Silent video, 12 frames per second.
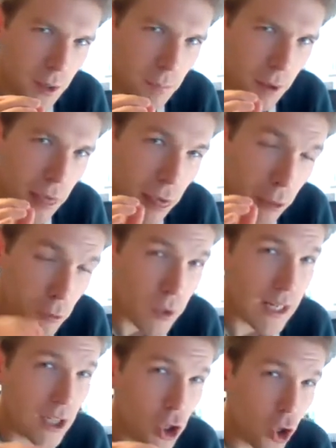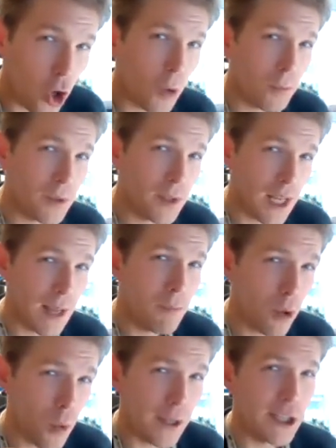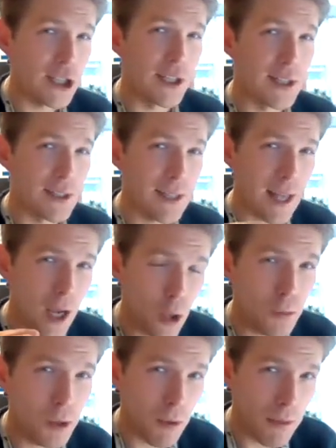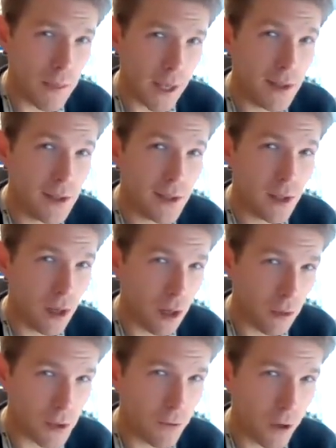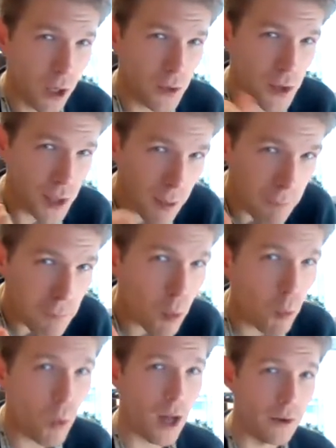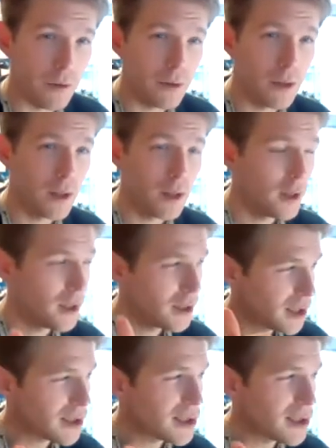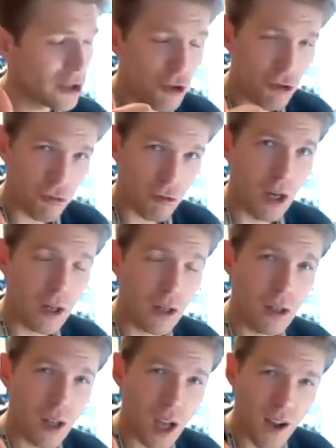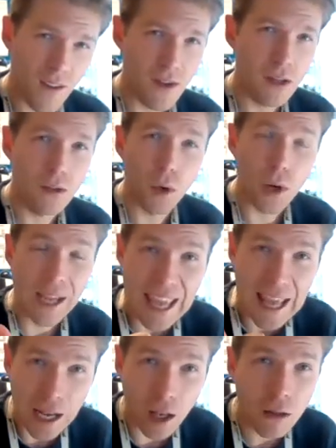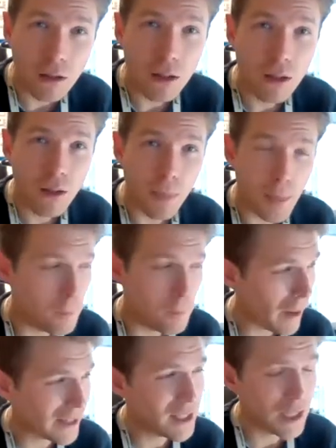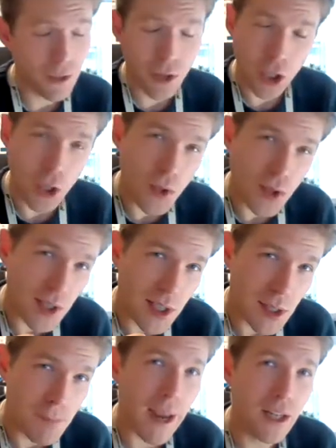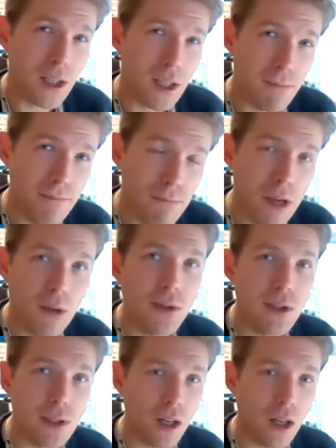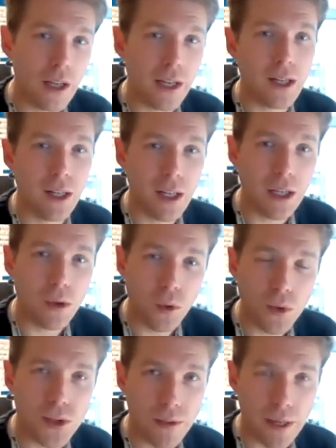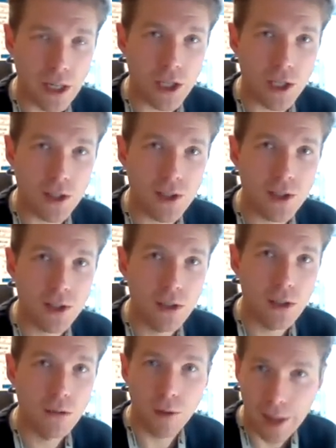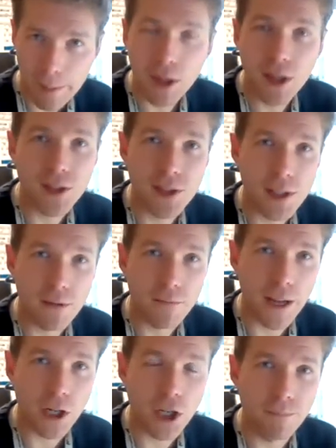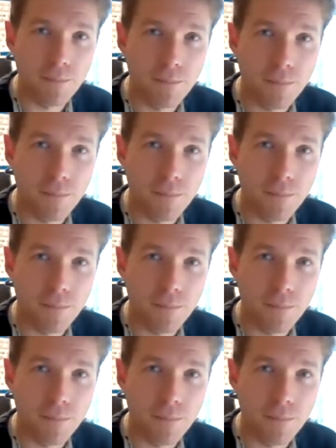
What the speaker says: My 3 top tip questions to help you with this are as follows. Number 1, does the drug cover or kill the bacteria that you suspect are the most likely causative agents for that person's infection?